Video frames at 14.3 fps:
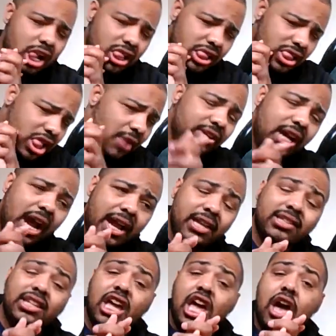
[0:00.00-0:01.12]
Love you
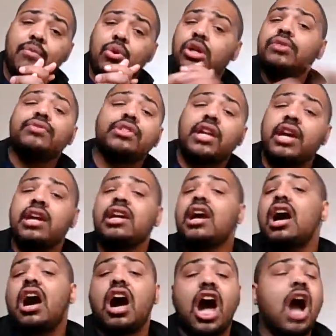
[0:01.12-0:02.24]
guys. Have a wonderful day.
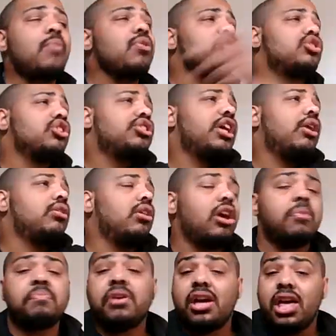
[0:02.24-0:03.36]
I'm gonna shut the hell
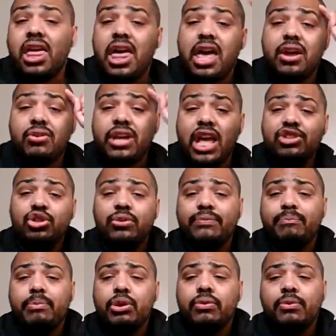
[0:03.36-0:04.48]
up, and I'll catch you
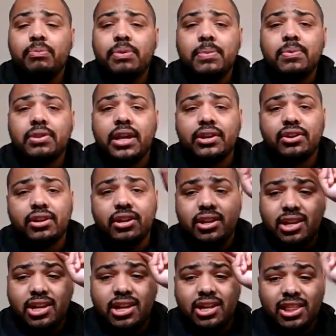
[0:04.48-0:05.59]
beautiful people later.
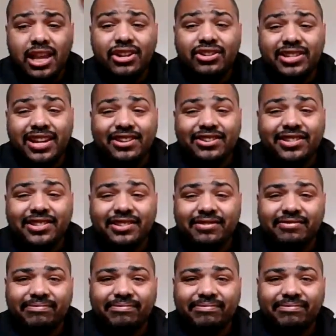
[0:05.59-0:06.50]
Later, taters.